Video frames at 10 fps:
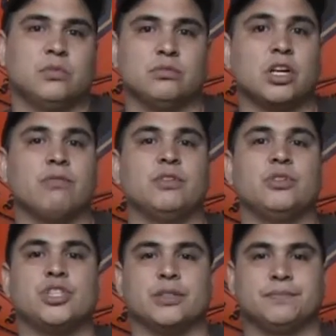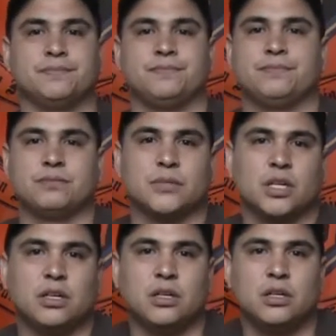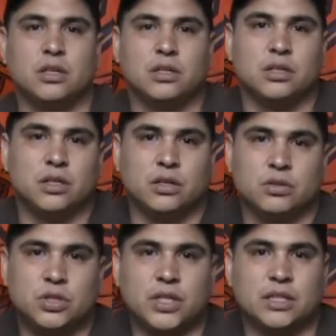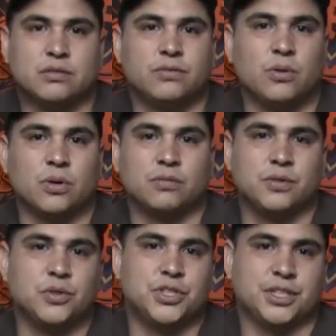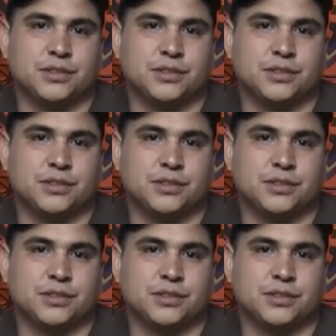look up Fallujah. 2004 in Fallujah.